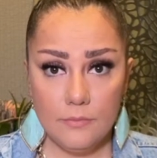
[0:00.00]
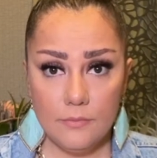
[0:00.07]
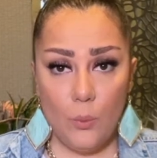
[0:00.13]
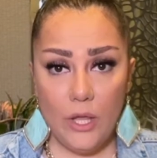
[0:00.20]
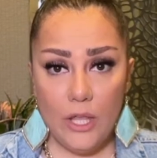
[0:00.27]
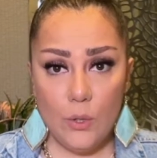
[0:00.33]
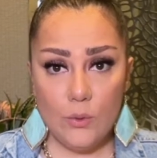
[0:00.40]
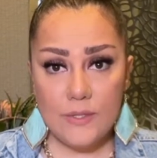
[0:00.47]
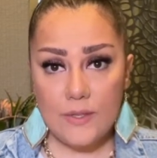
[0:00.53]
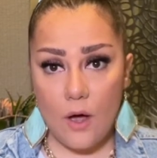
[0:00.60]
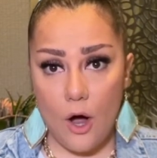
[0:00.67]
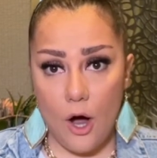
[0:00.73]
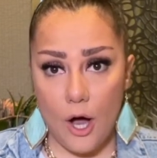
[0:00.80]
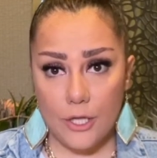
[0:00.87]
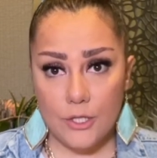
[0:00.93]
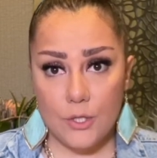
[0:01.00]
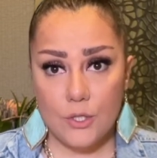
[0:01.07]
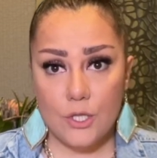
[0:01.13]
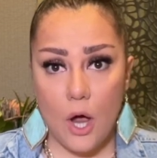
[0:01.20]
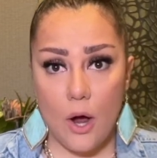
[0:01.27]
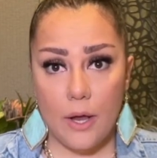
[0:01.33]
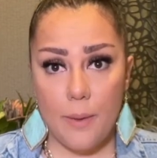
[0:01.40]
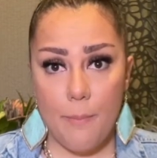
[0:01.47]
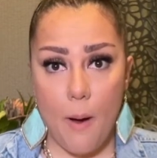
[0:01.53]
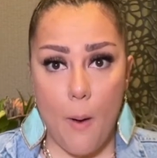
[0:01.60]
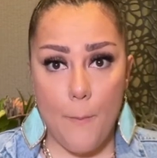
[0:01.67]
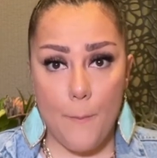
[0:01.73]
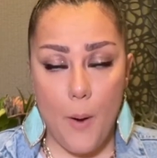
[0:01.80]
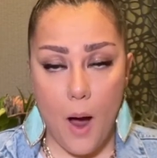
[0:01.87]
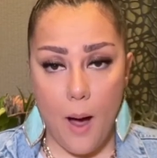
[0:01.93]
We use on to talk
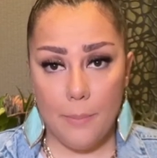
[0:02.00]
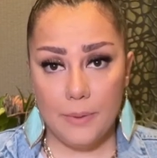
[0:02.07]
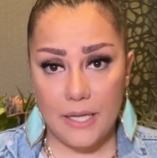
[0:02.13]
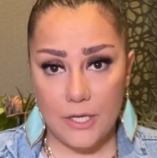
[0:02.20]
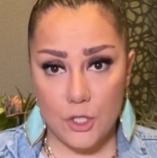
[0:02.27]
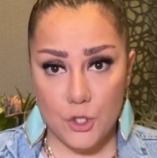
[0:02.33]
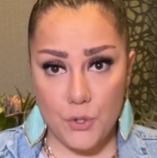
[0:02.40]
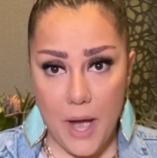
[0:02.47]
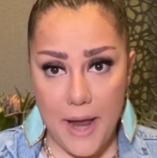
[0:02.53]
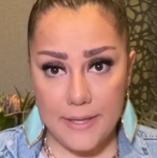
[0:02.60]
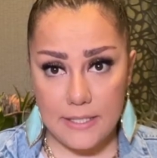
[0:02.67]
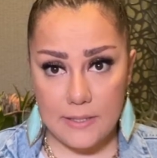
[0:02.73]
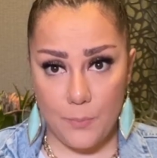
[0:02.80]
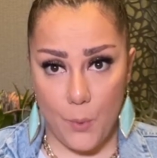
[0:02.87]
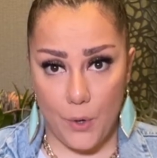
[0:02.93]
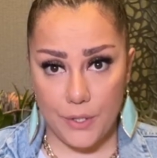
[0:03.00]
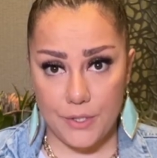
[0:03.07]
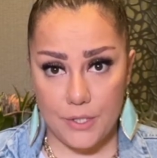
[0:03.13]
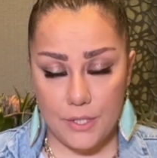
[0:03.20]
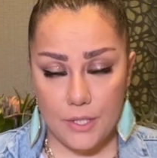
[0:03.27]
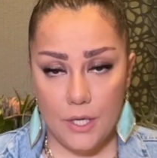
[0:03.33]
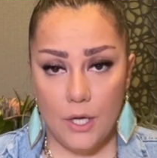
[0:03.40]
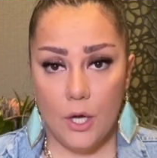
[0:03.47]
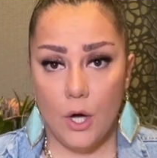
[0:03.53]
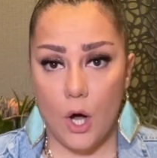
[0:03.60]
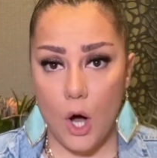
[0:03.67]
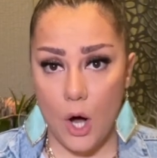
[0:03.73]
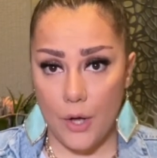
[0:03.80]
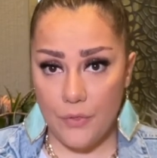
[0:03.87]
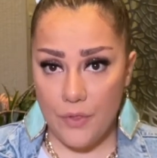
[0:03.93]
about public transport,
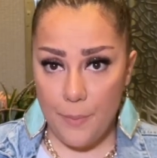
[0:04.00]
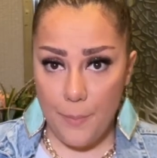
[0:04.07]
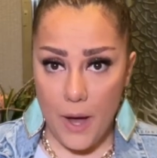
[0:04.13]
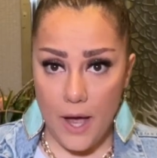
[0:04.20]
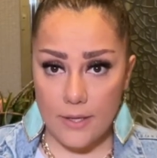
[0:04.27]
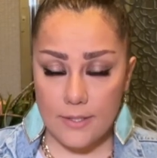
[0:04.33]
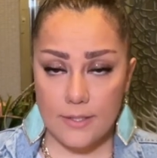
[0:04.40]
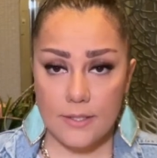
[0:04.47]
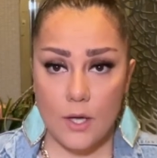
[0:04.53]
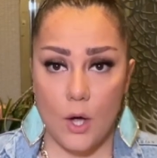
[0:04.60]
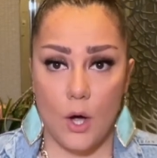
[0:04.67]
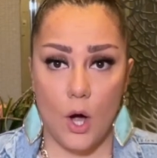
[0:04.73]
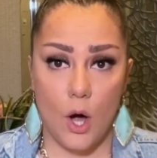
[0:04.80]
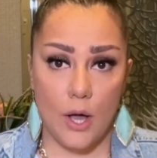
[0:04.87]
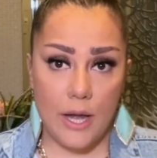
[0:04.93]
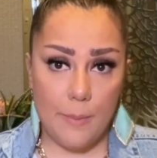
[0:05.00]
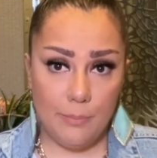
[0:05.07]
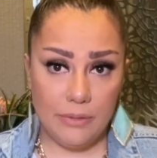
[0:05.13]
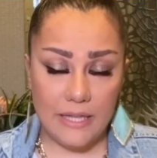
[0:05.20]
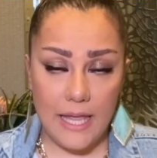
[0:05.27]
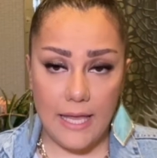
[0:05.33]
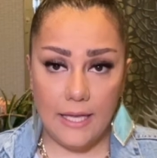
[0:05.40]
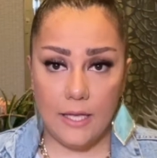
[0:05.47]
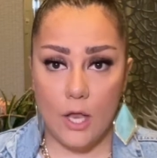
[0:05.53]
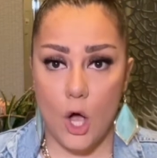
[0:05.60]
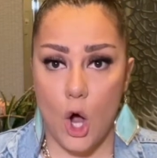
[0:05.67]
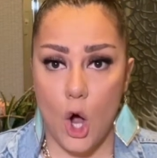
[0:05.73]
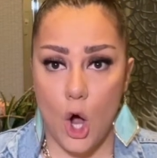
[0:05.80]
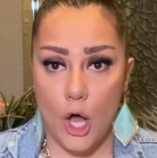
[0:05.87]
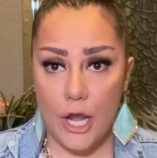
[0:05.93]
on the bus, on a plane,
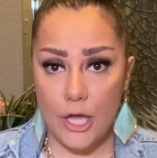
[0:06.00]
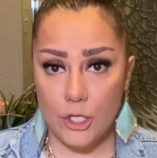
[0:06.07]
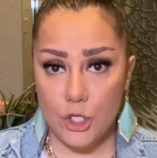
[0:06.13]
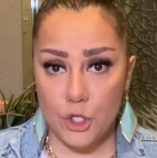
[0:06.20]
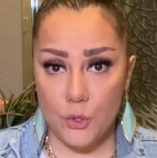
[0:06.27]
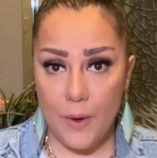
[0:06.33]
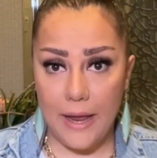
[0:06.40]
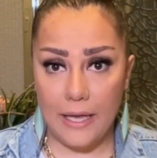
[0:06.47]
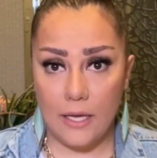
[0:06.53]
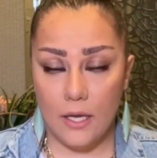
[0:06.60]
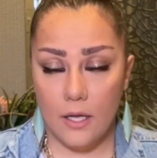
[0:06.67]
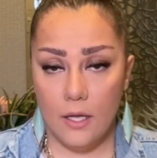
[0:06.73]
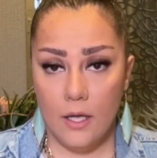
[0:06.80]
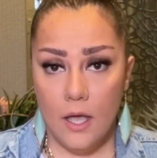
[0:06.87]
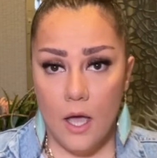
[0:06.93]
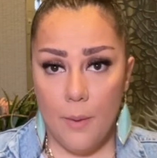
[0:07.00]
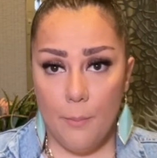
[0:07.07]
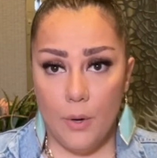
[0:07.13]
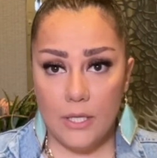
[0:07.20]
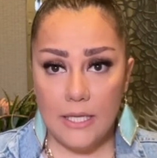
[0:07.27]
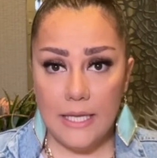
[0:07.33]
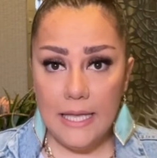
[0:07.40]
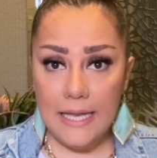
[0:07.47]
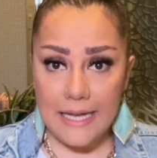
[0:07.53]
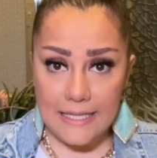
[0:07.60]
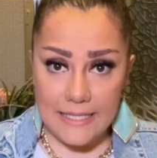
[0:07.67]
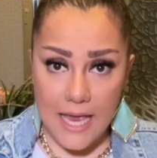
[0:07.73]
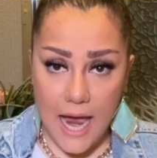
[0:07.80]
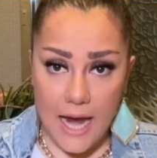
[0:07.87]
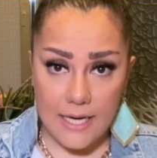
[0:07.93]
on a train, but in a
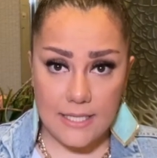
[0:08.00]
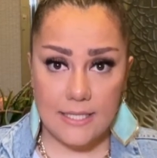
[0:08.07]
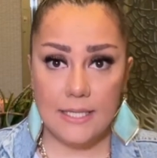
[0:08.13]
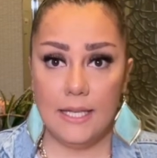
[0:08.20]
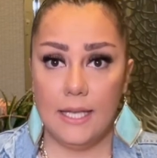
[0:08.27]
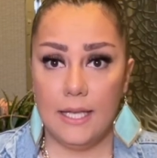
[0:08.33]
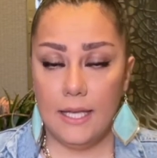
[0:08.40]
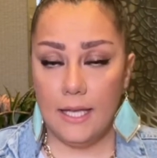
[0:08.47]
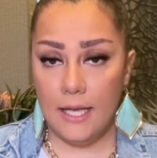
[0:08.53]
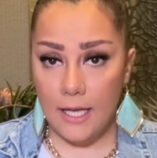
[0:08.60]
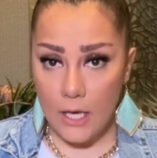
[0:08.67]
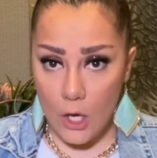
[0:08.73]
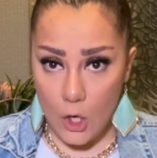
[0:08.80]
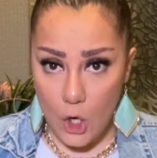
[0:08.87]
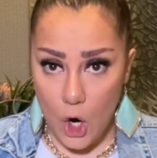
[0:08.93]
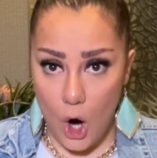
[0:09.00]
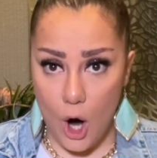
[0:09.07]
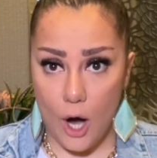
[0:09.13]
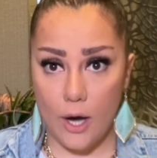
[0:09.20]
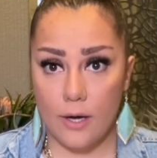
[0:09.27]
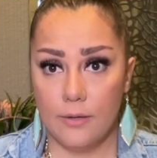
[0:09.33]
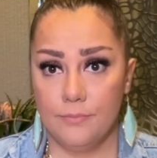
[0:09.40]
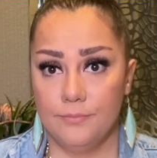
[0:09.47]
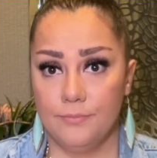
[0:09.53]
taxi, in a car.